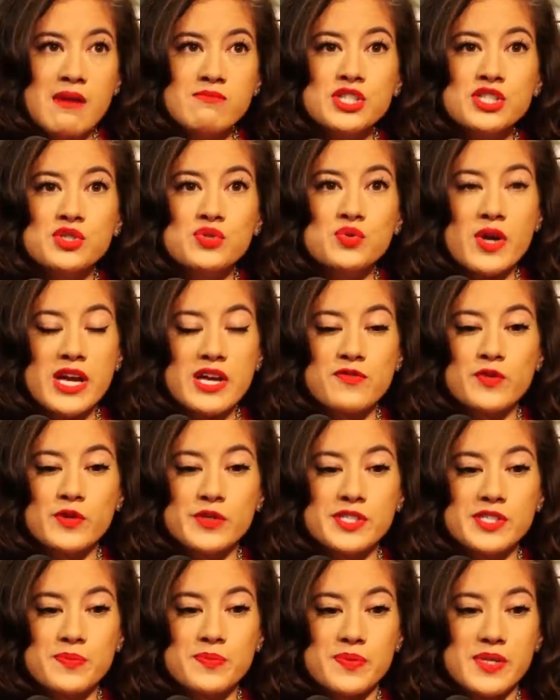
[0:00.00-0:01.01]
I'm just
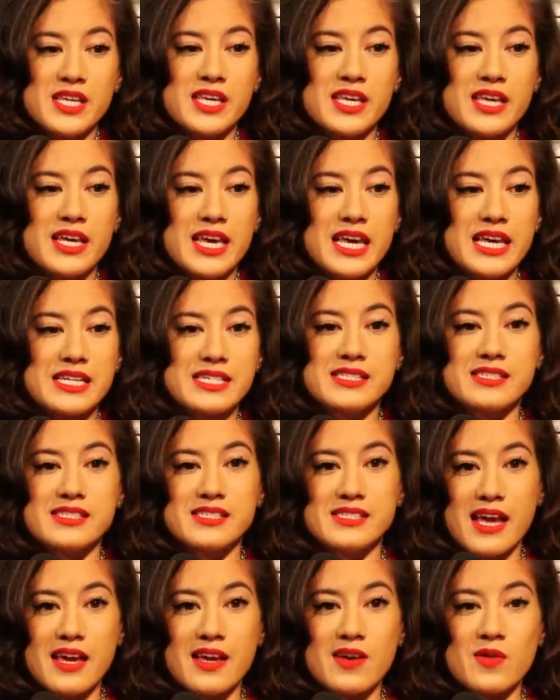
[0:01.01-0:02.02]
grateful to be in a
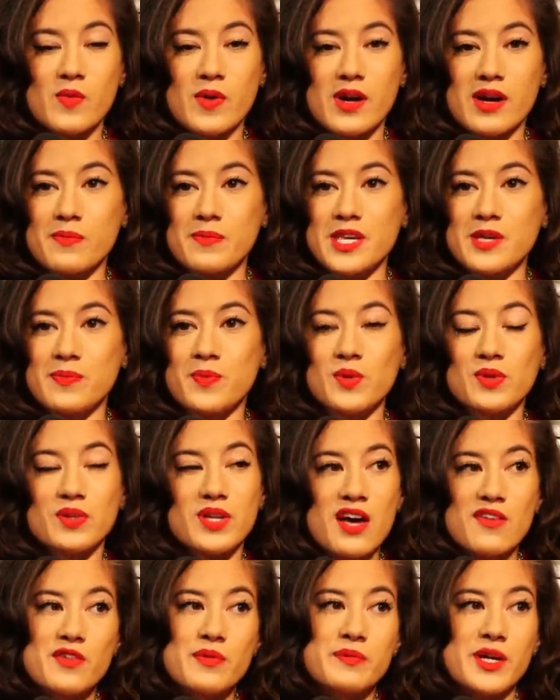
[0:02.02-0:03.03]
state where
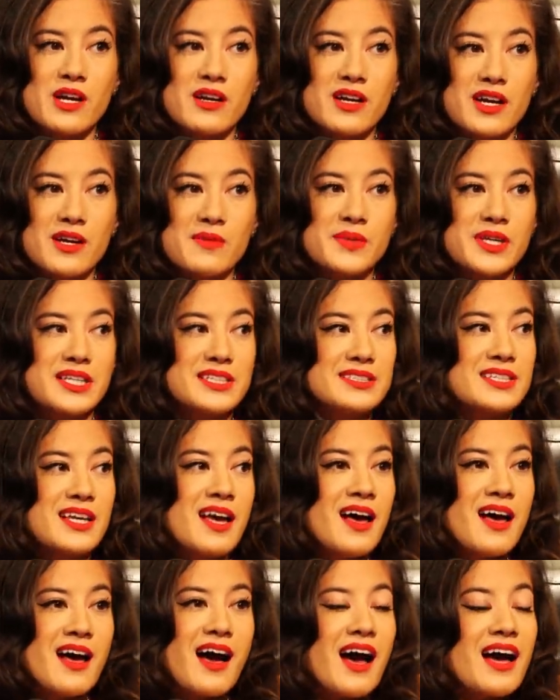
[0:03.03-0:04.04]
people love America because
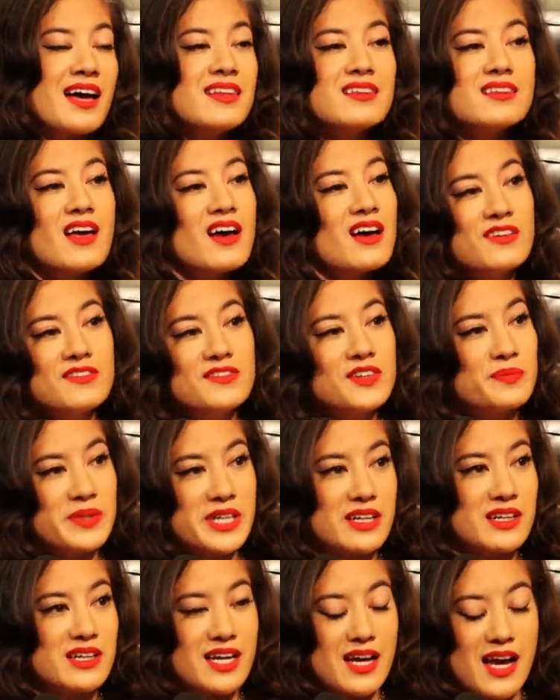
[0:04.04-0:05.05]
I love
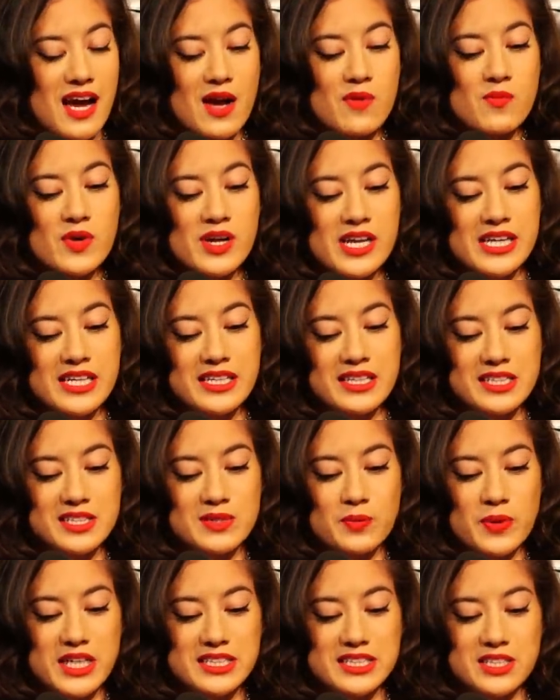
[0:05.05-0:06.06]
America. I'm wearing
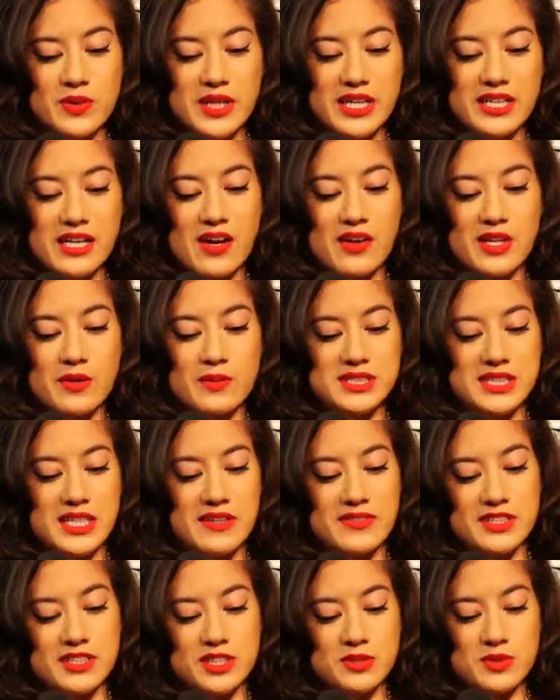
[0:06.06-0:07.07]
this bracelet right now that was
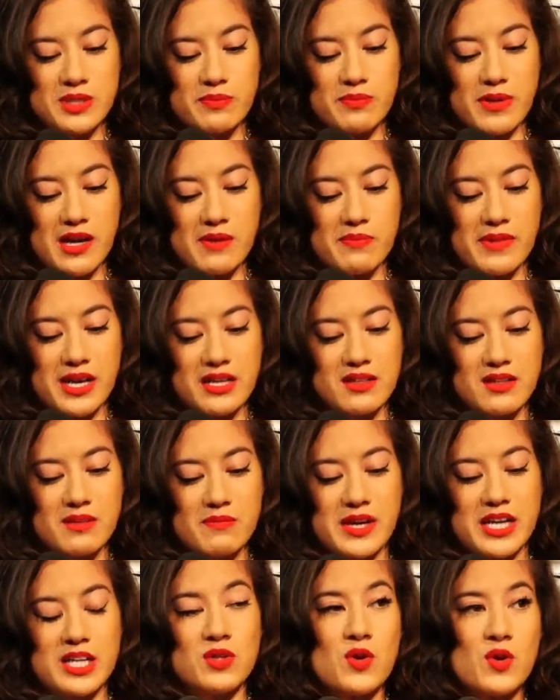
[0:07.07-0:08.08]
given to me by my,
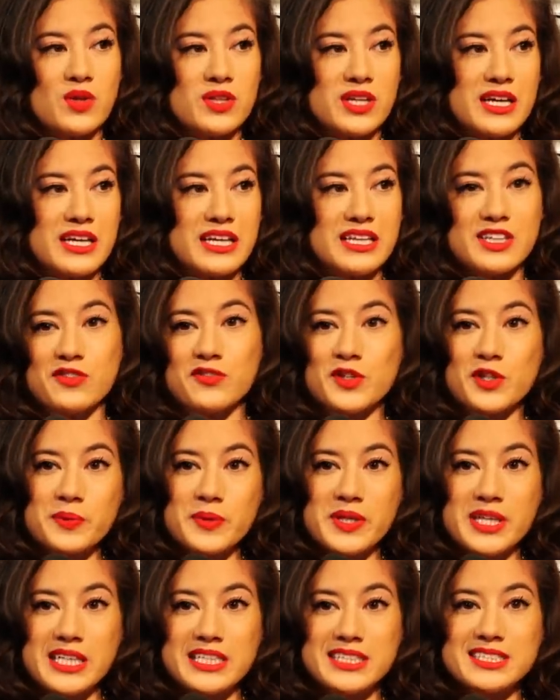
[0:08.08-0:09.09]
my Lola in the
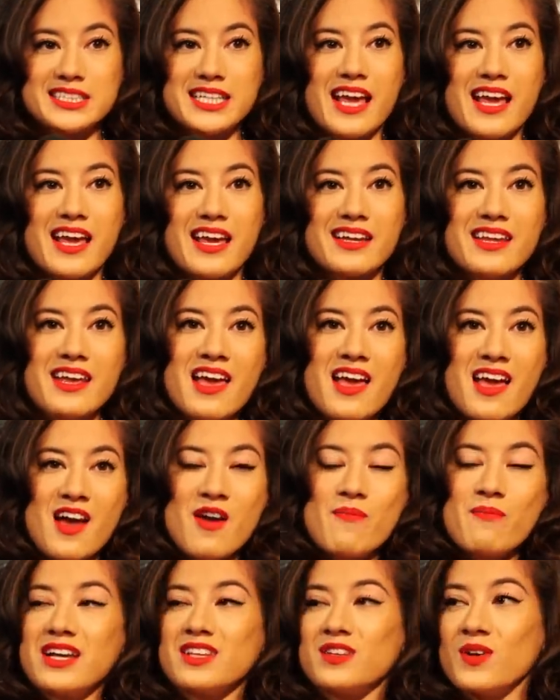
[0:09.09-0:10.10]
Philippines. And
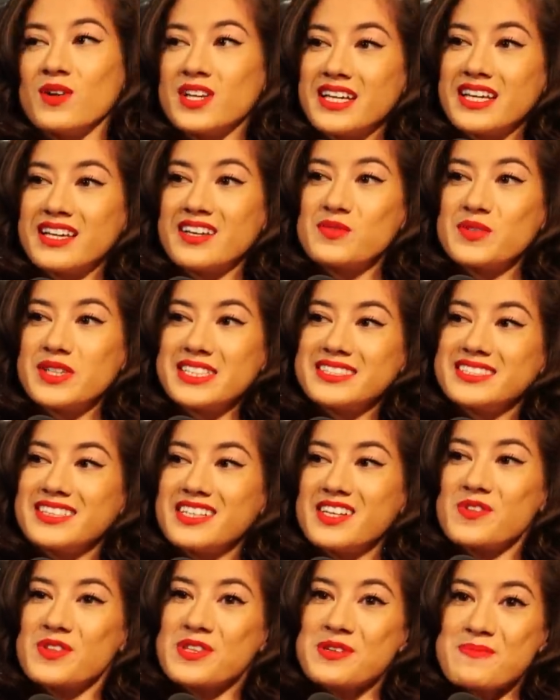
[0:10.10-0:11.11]
my Lola was
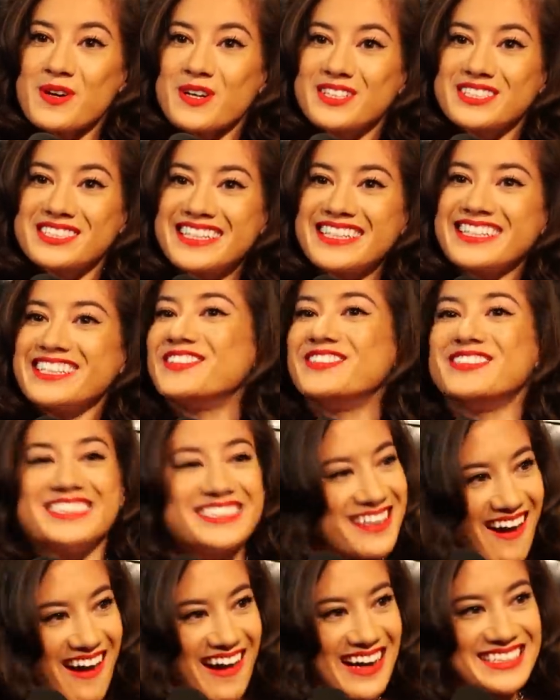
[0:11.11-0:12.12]
the only person who
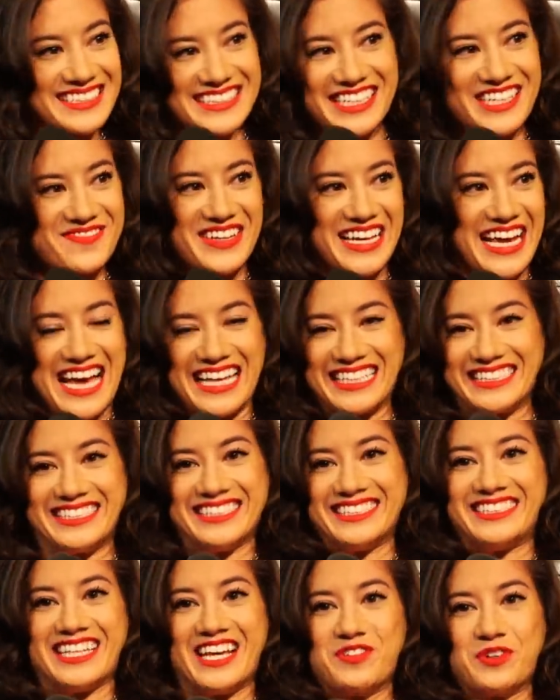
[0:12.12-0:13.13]
did not see me
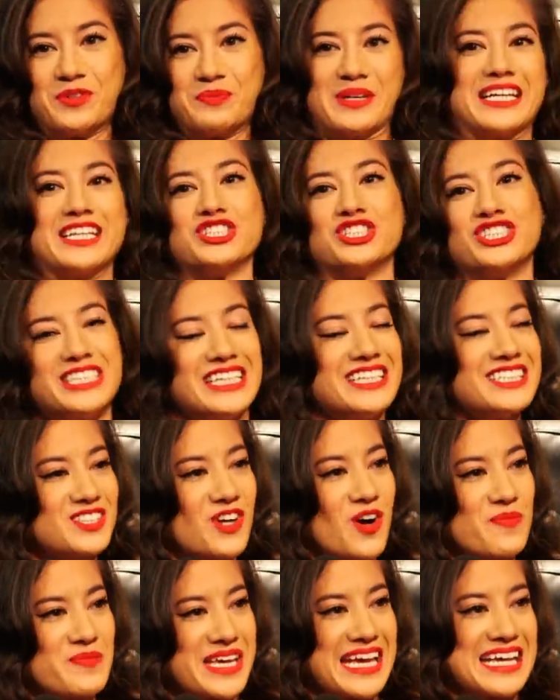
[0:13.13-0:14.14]
as disabled because she
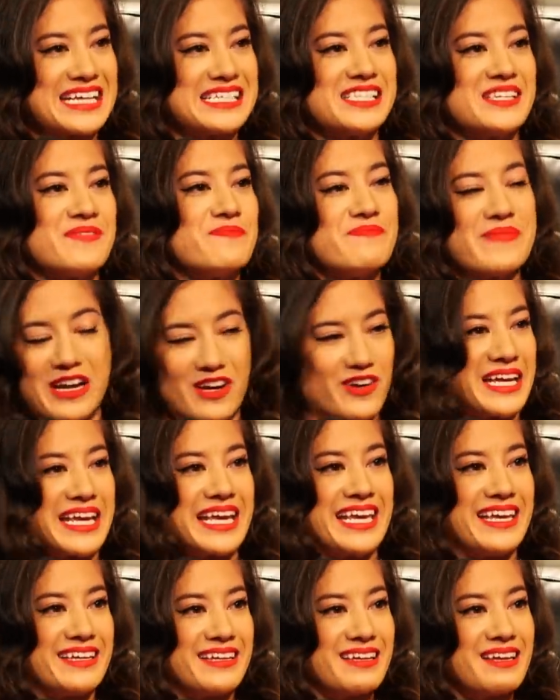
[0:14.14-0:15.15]
saw me as an
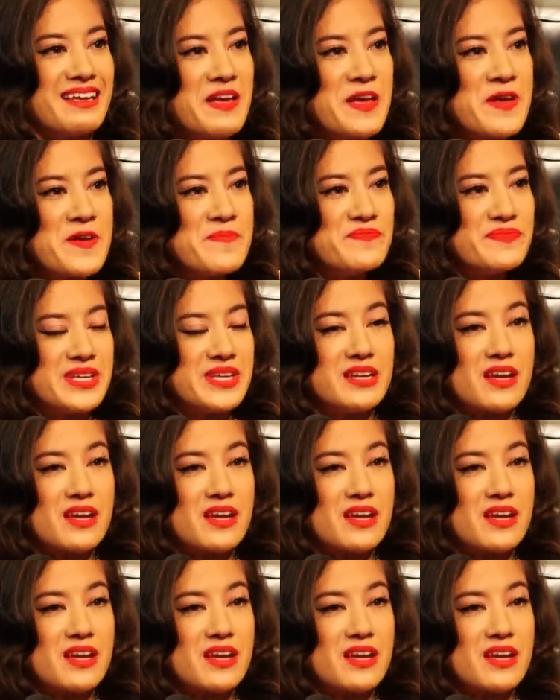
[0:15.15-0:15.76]
American. Yeah.